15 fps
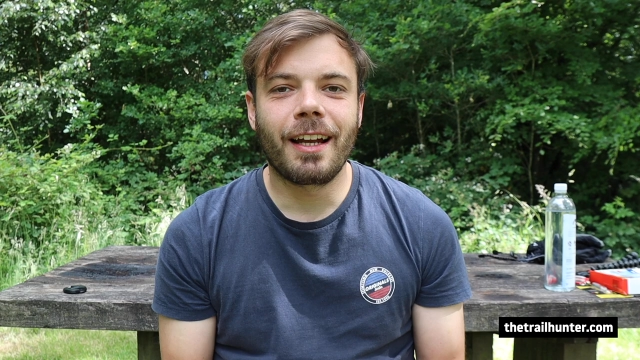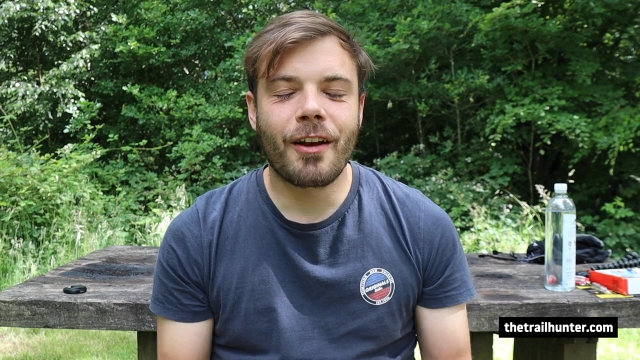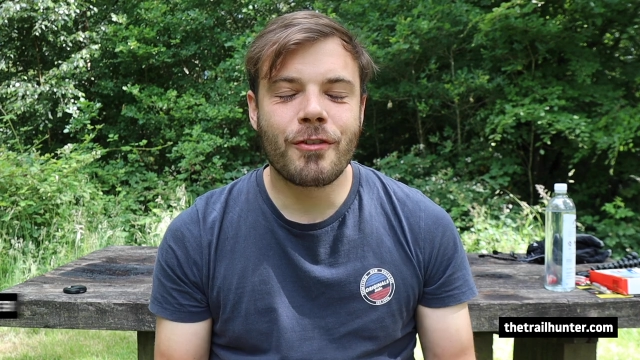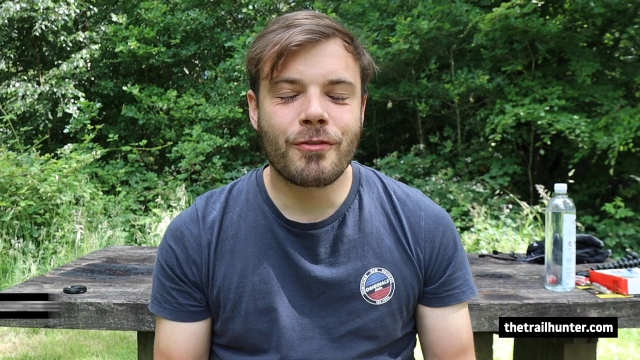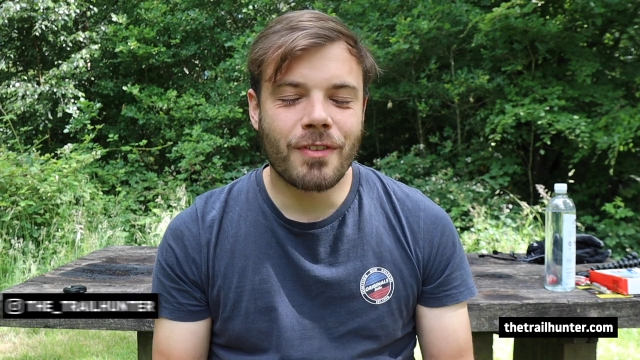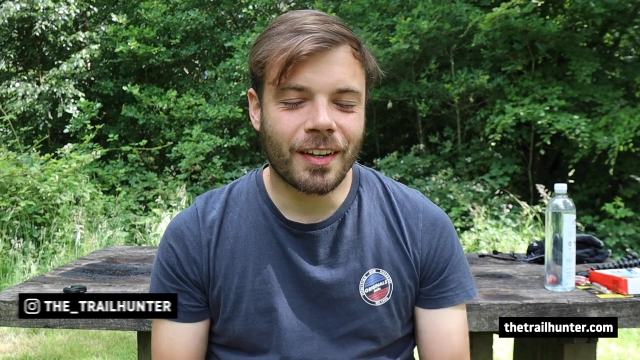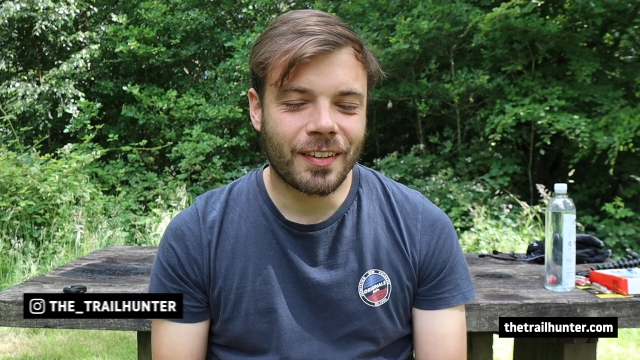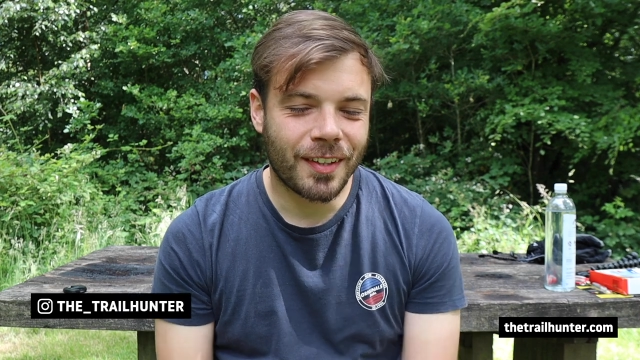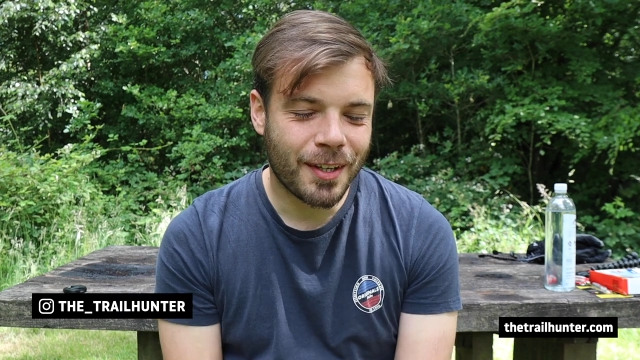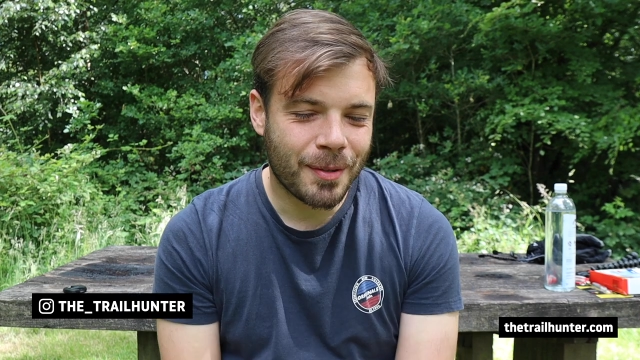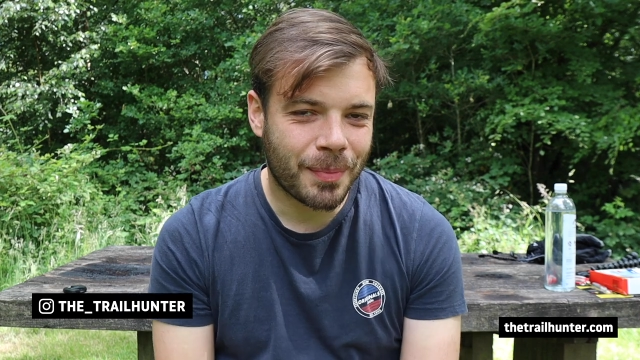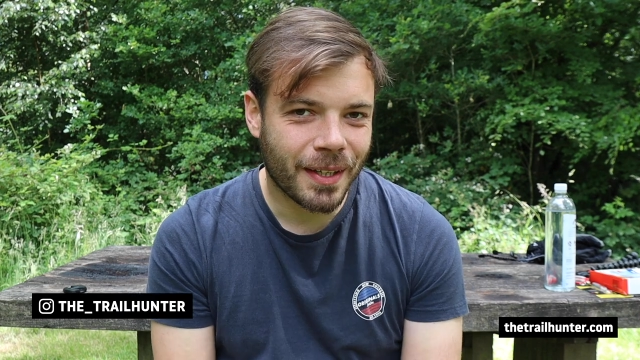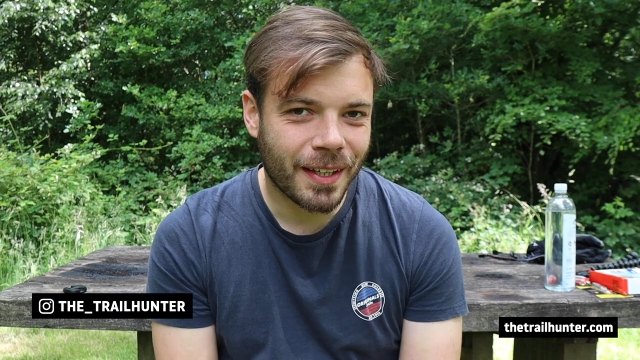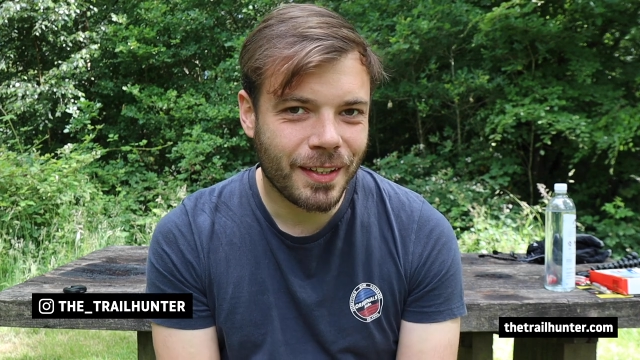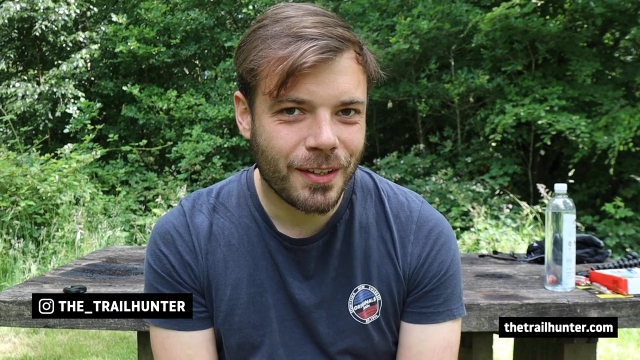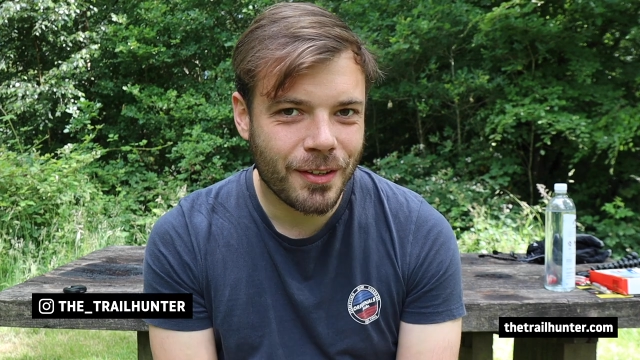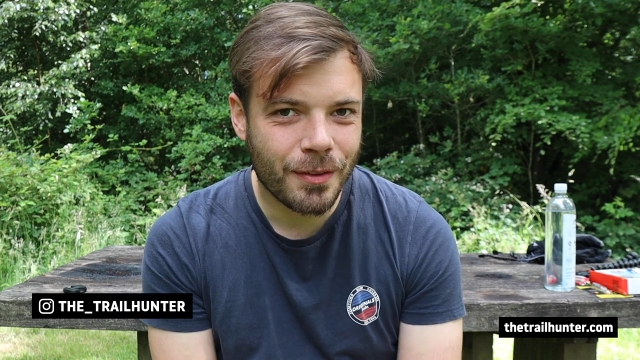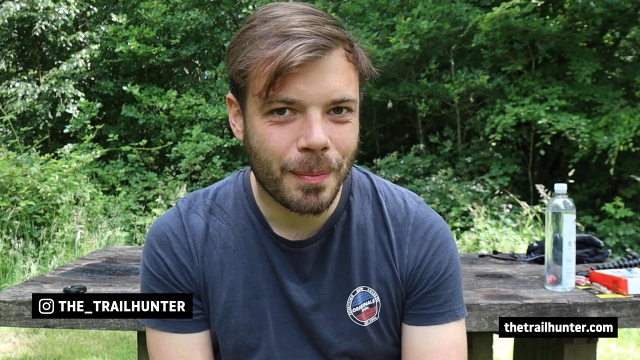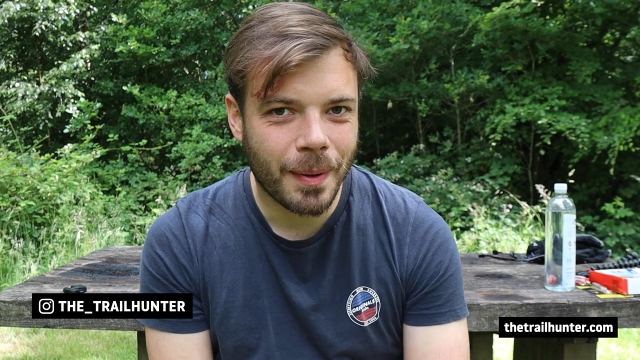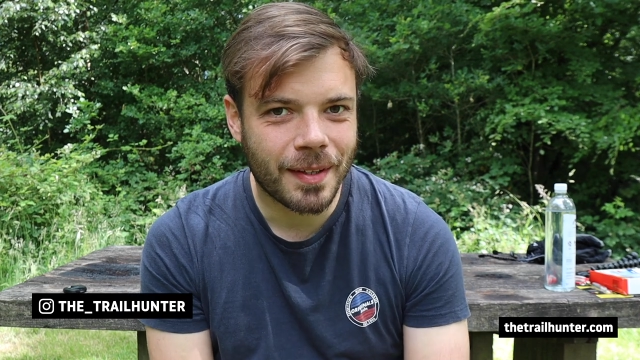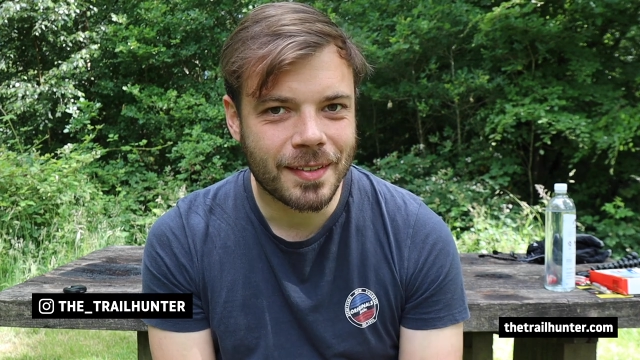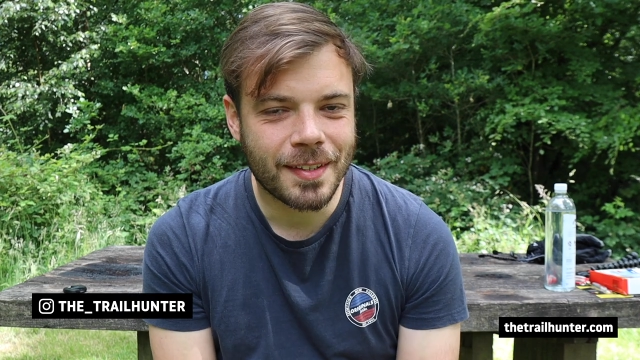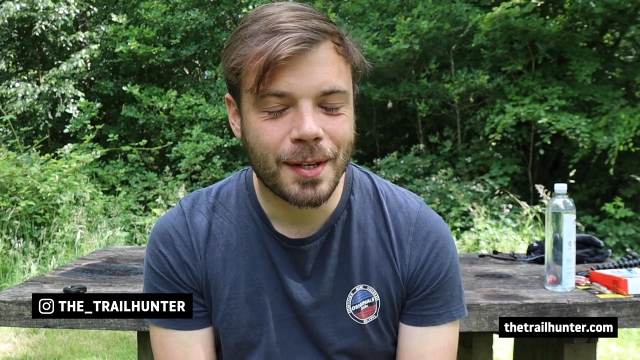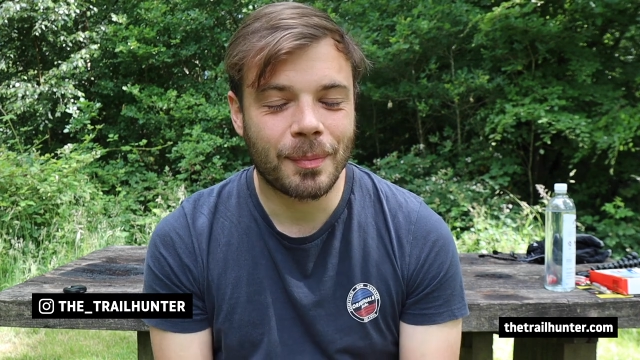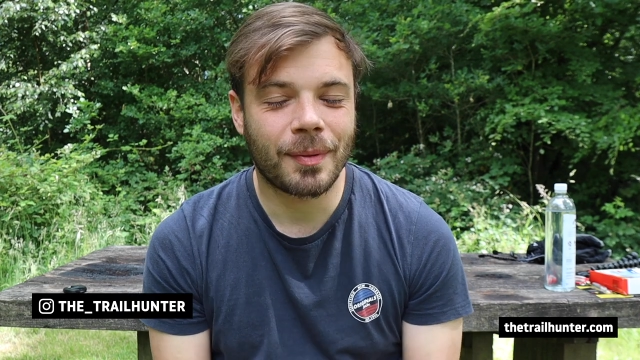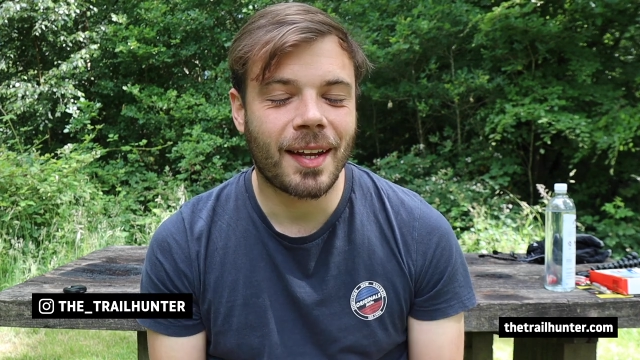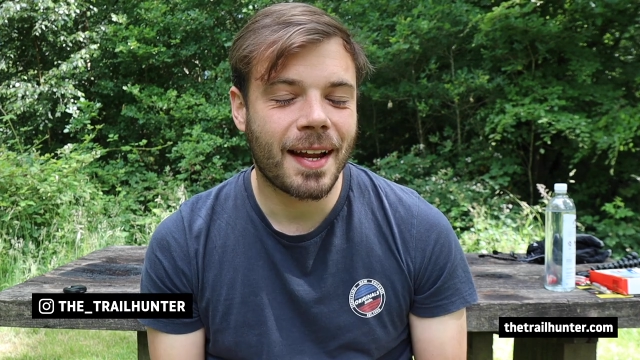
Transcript: Hello, Russ here, bringing you the best tips